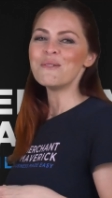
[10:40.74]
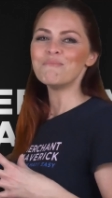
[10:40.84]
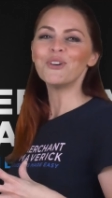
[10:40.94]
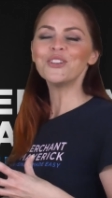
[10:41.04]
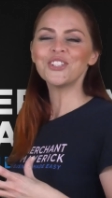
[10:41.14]

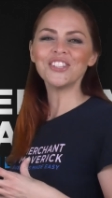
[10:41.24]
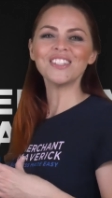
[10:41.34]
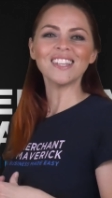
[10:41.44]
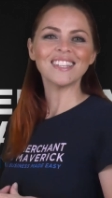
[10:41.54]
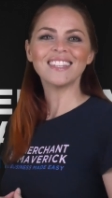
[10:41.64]

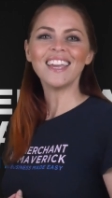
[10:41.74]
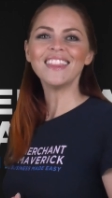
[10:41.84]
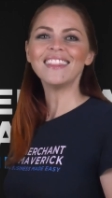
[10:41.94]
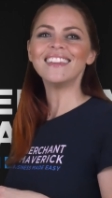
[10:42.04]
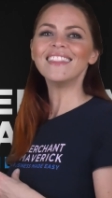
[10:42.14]
Merchants say
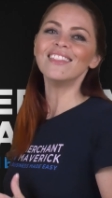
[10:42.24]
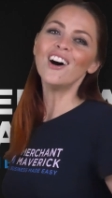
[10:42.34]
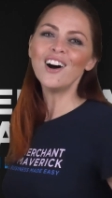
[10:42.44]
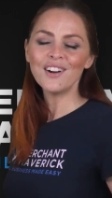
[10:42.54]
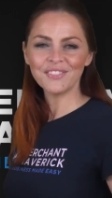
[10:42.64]
that they
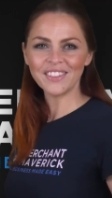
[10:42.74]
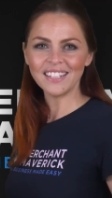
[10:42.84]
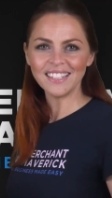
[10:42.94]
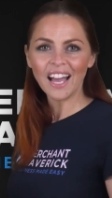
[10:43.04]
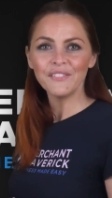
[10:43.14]
love
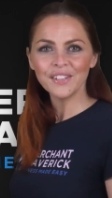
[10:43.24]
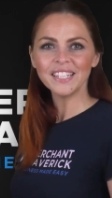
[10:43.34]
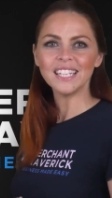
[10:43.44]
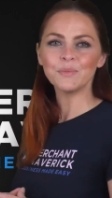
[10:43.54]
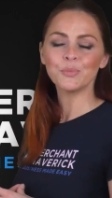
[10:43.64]
that the
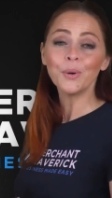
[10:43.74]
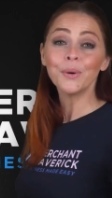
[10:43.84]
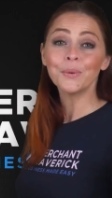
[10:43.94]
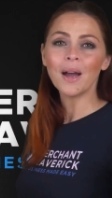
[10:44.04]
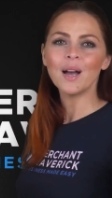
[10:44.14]
affiliate
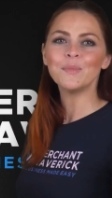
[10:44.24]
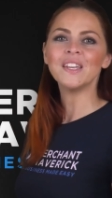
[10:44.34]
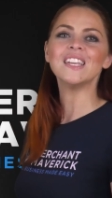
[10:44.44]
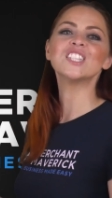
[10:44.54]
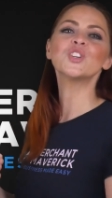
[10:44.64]
program
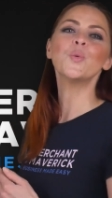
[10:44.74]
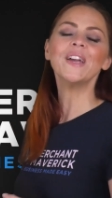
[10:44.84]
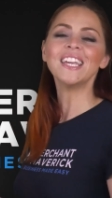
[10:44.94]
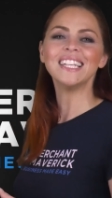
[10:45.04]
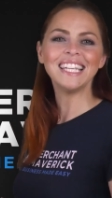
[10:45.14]
is
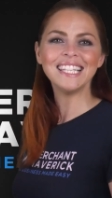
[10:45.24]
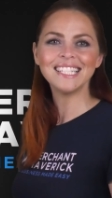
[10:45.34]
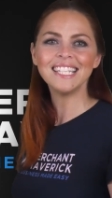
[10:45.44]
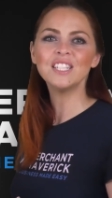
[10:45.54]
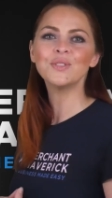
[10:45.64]
quick and
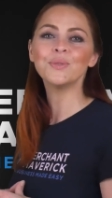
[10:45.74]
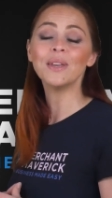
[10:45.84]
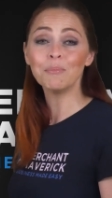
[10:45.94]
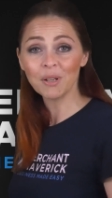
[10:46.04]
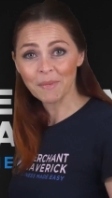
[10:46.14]
easy to
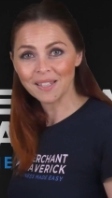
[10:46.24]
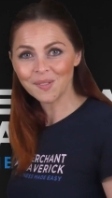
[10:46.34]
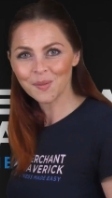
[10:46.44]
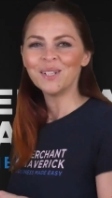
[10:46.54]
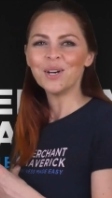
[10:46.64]
implement.
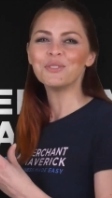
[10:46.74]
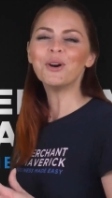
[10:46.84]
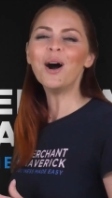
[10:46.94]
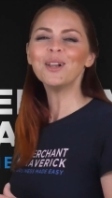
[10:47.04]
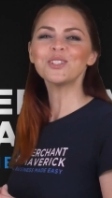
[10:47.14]

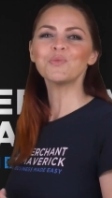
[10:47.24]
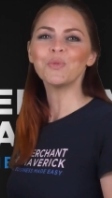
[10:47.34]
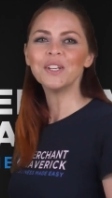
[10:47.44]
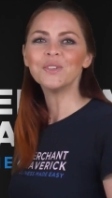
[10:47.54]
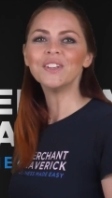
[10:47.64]
Overall,
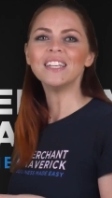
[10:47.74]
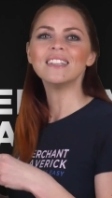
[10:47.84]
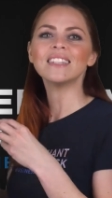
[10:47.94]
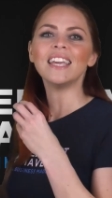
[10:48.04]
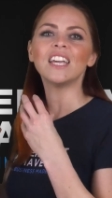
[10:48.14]
Spreadr
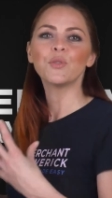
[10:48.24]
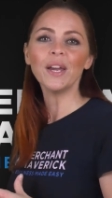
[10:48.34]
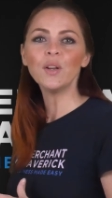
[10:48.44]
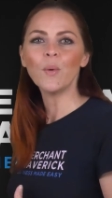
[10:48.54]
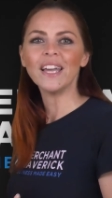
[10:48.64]
is a
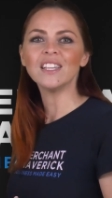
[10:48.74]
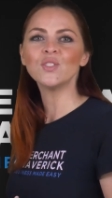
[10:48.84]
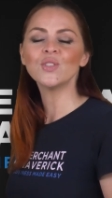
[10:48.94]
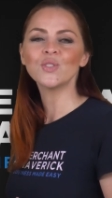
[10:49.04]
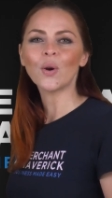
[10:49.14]
great way
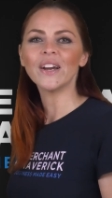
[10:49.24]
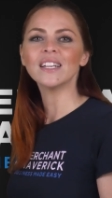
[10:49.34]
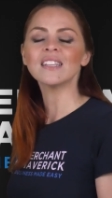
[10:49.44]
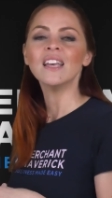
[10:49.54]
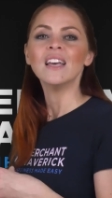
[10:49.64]
to start